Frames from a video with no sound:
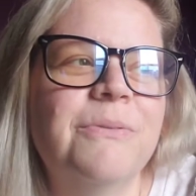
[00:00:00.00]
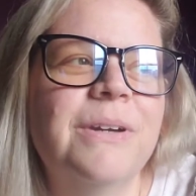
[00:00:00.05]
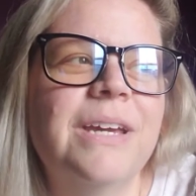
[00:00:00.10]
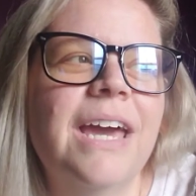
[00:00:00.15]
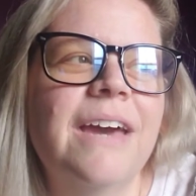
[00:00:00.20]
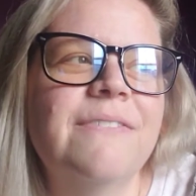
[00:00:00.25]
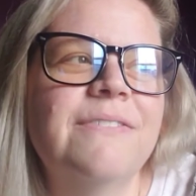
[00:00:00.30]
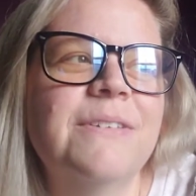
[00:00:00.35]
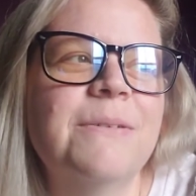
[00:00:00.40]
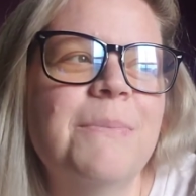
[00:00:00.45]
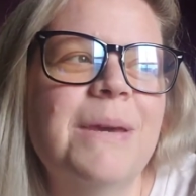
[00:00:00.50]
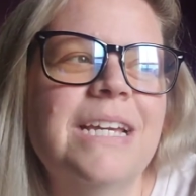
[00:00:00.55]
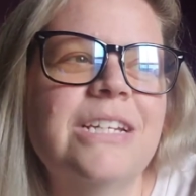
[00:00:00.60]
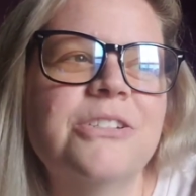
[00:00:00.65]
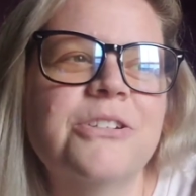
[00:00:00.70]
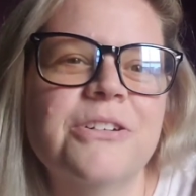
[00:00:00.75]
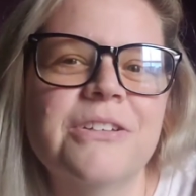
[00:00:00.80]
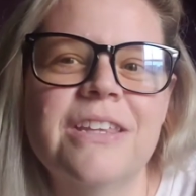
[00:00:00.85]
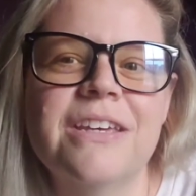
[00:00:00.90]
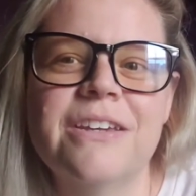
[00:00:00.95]
We have to make
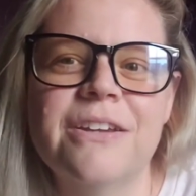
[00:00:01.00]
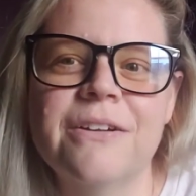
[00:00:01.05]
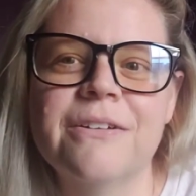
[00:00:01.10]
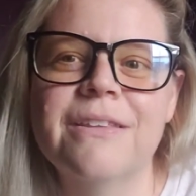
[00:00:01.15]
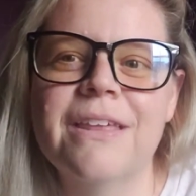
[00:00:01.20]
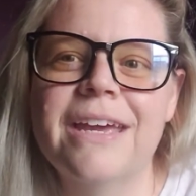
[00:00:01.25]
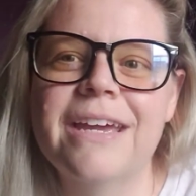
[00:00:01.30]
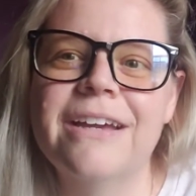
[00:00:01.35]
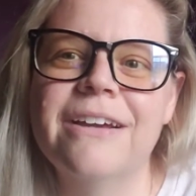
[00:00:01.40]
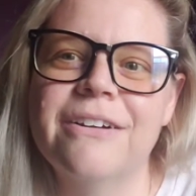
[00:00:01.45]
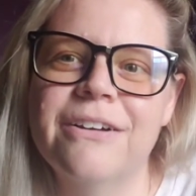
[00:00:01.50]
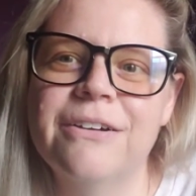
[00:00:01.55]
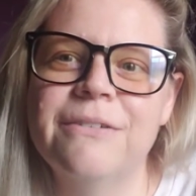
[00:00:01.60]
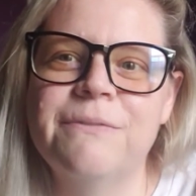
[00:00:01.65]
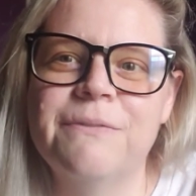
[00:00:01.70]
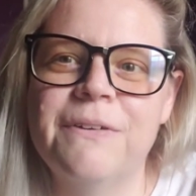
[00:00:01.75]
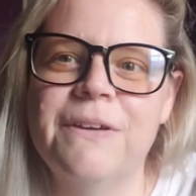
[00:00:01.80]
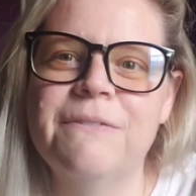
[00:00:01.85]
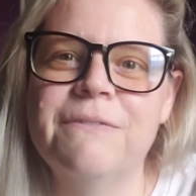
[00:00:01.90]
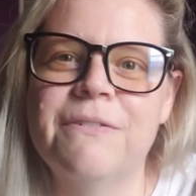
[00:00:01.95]
sure that you're like a
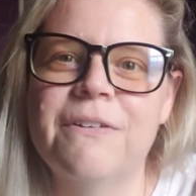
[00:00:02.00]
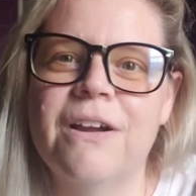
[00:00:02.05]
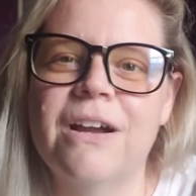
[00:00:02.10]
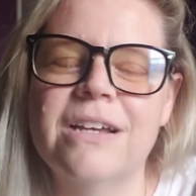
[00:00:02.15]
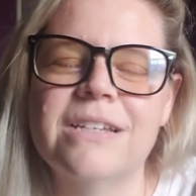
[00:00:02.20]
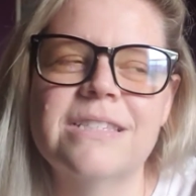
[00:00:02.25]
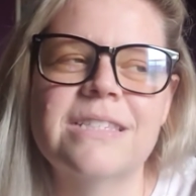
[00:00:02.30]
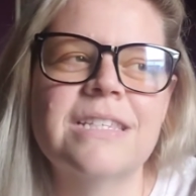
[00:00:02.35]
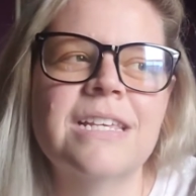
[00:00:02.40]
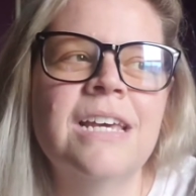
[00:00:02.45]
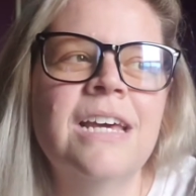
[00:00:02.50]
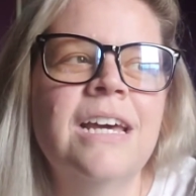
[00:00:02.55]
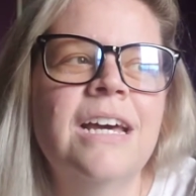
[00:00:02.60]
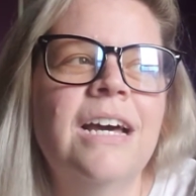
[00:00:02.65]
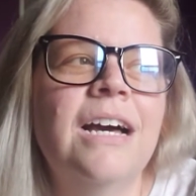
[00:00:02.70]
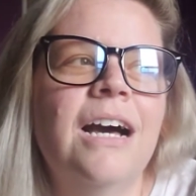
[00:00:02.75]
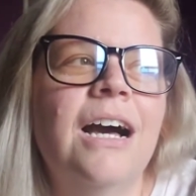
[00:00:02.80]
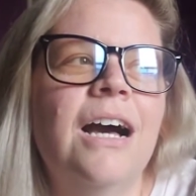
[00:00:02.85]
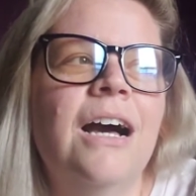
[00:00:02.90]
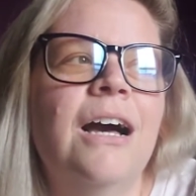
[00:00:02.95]
good fit for us.
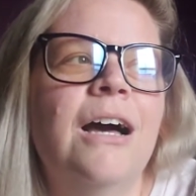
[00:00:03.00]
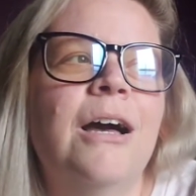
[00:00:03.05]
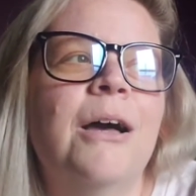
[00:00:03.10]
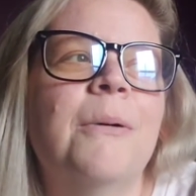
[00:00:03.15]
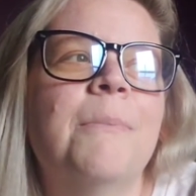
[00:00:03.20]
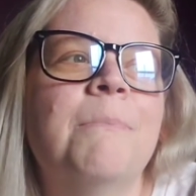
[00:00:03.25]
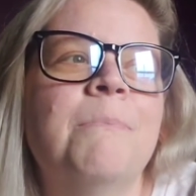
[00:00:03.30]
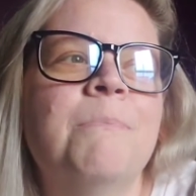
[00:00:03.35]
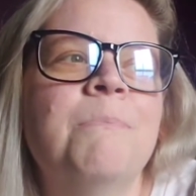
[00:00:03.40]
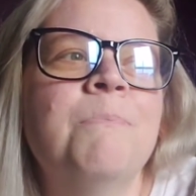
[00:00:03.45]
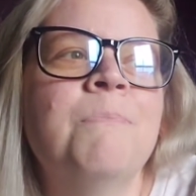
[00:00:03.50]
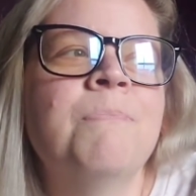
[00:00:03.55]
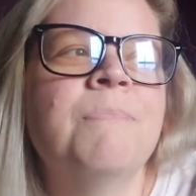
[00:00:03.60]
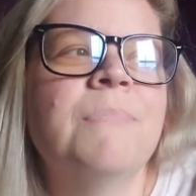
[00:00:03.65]
Um,